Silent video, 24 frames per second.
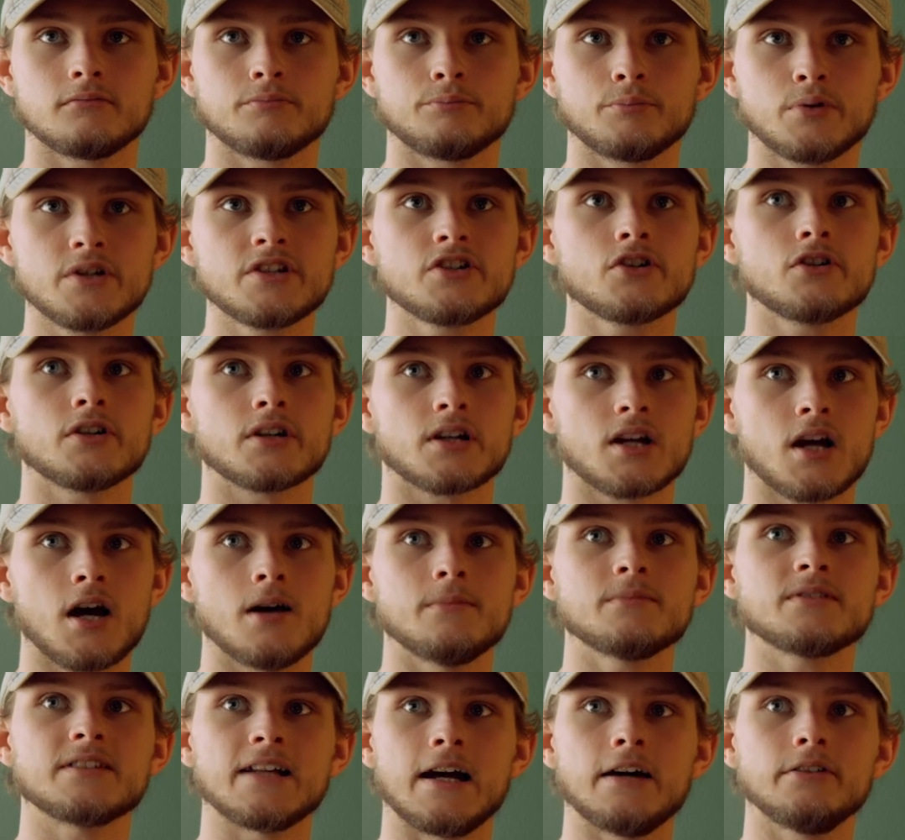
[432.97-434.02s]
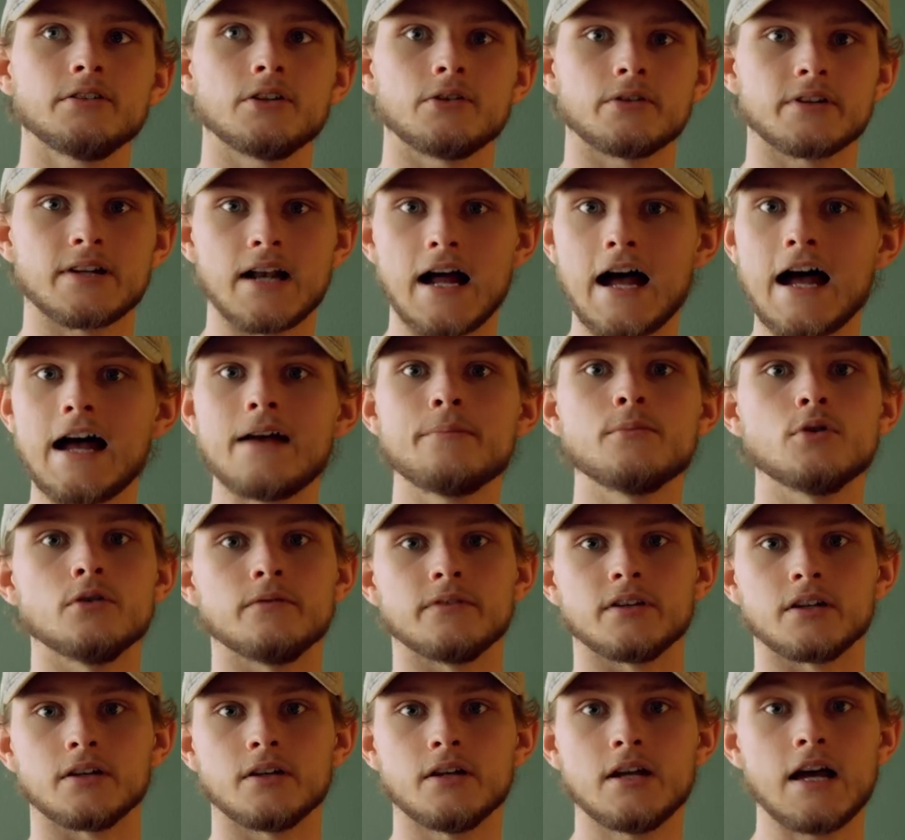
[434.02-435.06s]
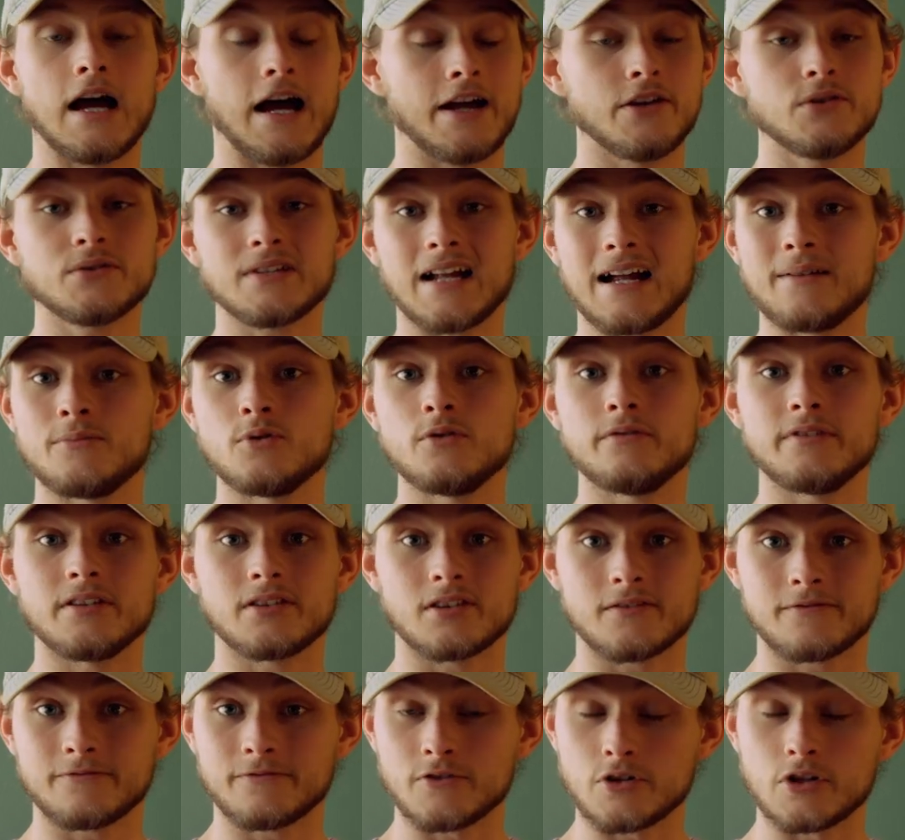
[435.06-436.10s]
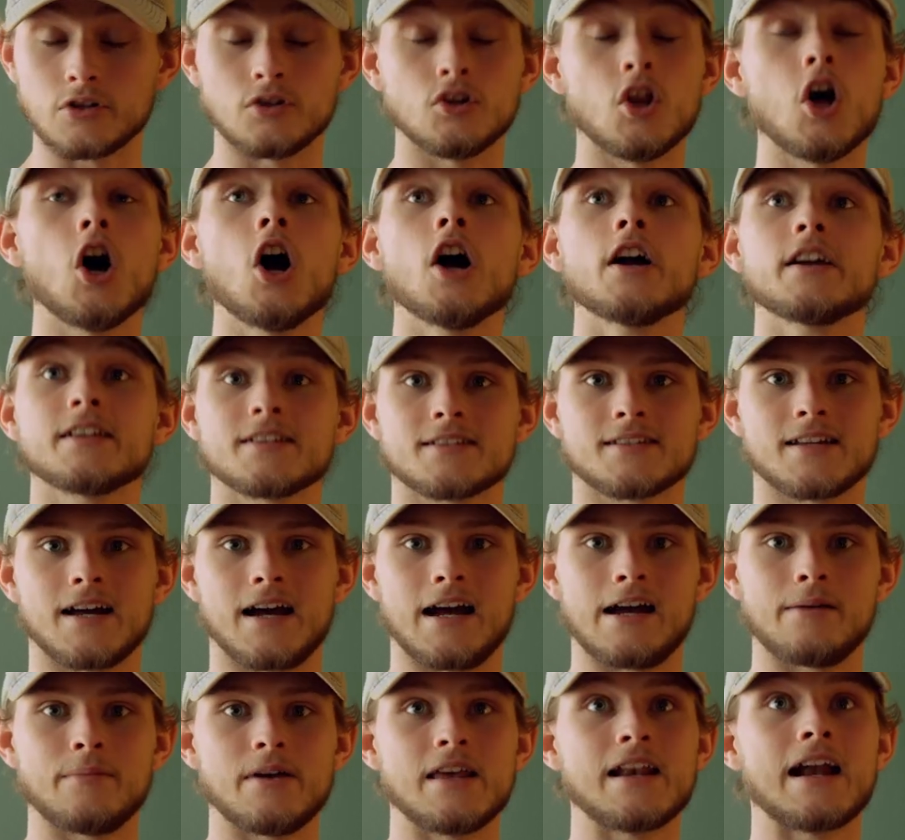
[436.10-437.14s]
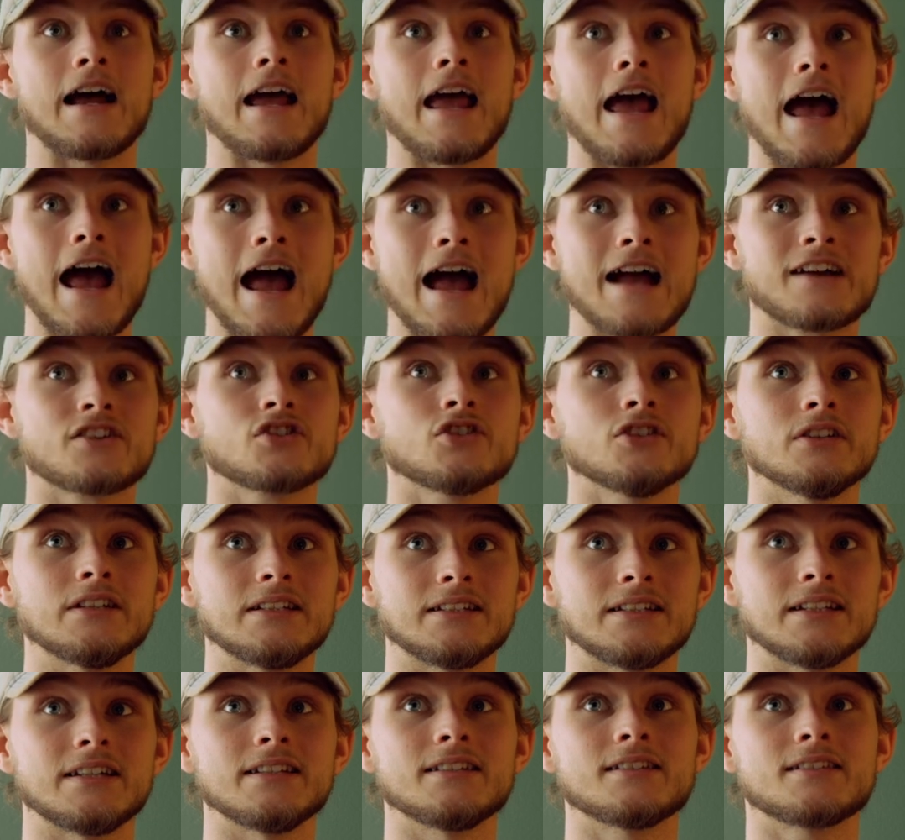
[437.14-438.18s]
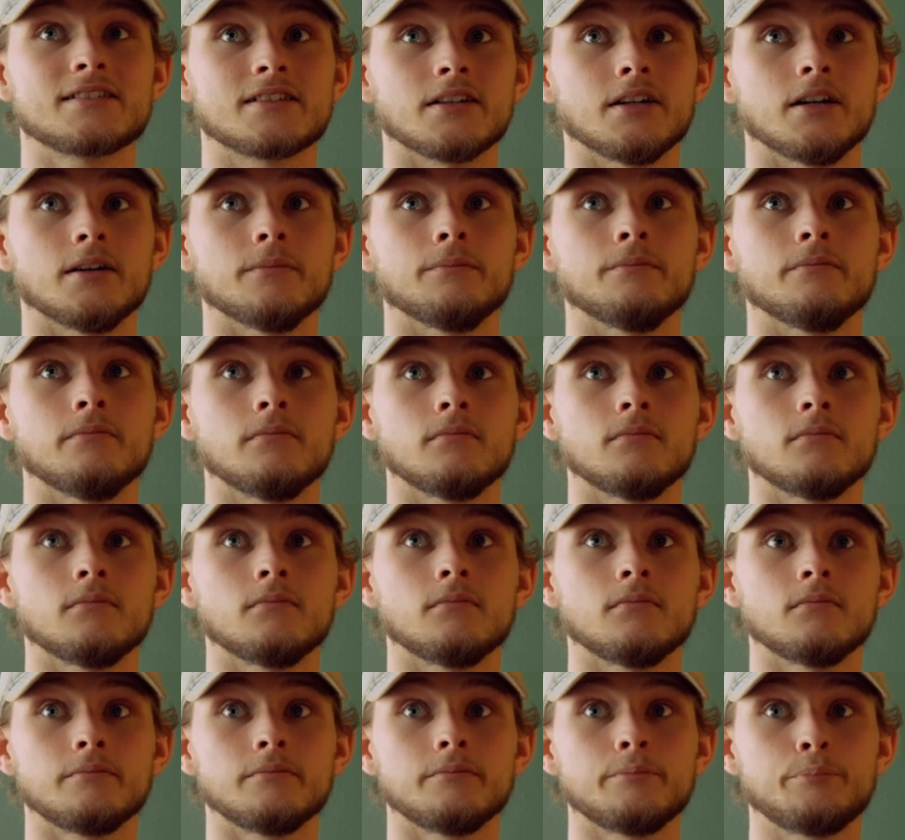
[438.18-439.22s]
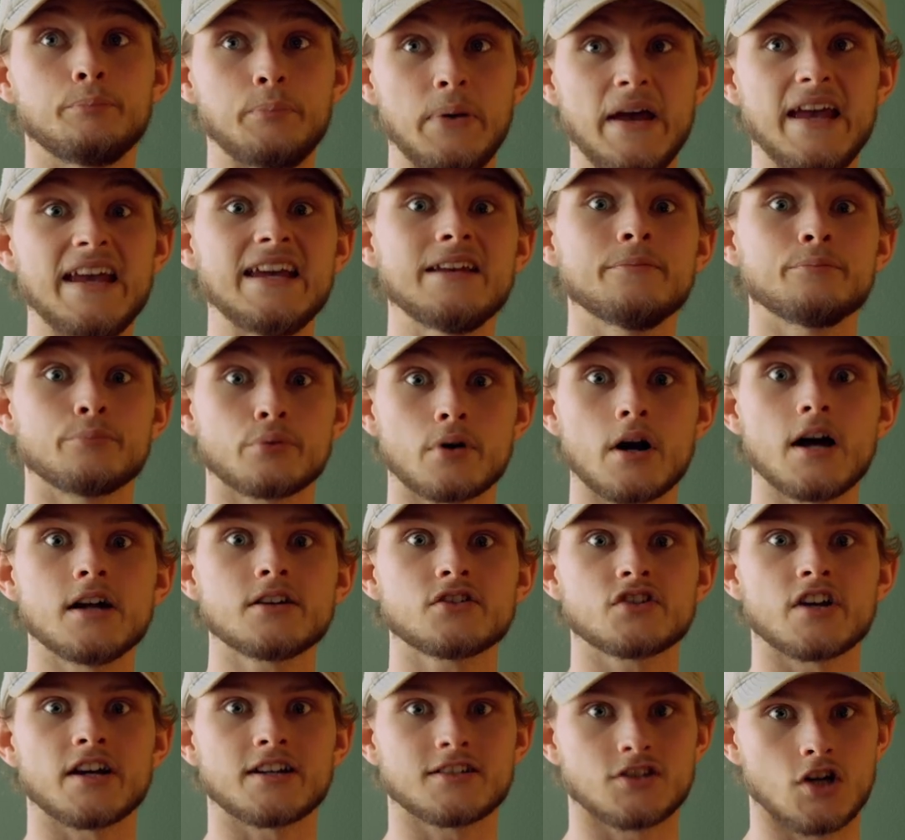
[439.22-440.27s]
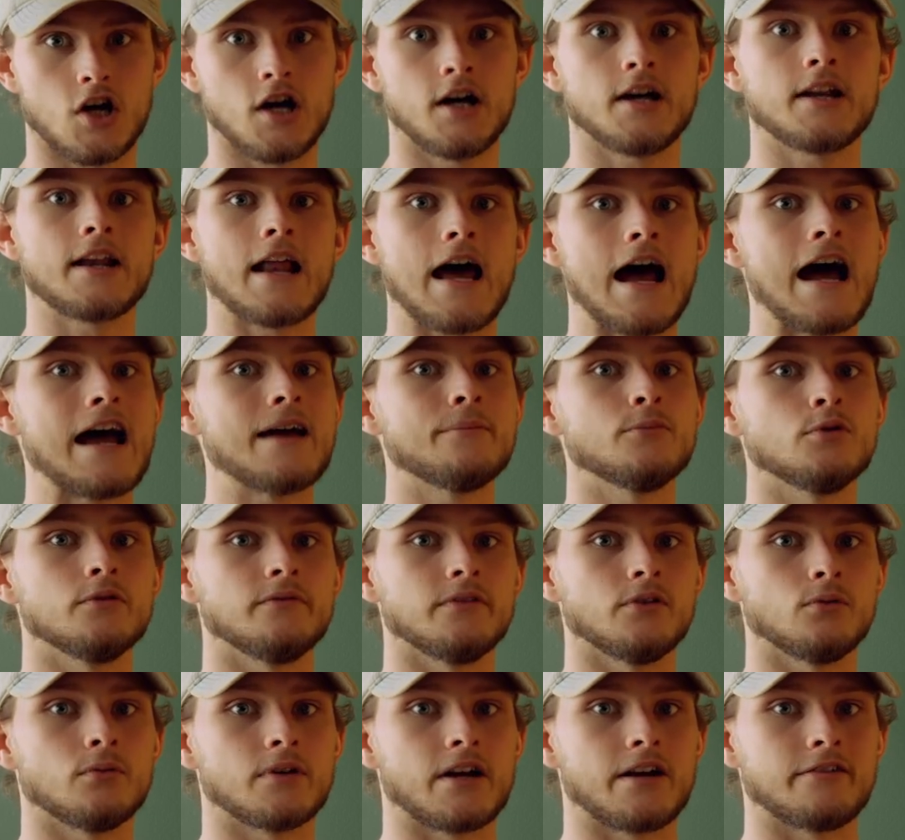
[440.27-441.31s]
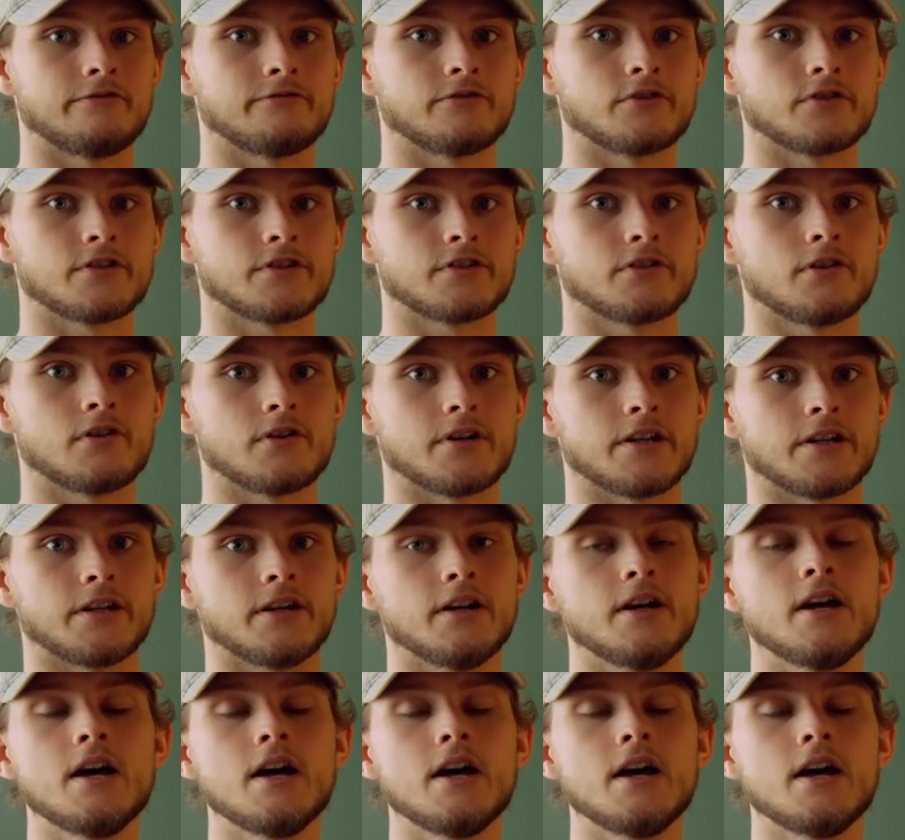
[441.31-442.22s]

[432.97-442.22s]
pretty sure it comes downloaded, iMovie. I used iMovie for the longest time, and I actually did some paid projects on iMovie when I first started.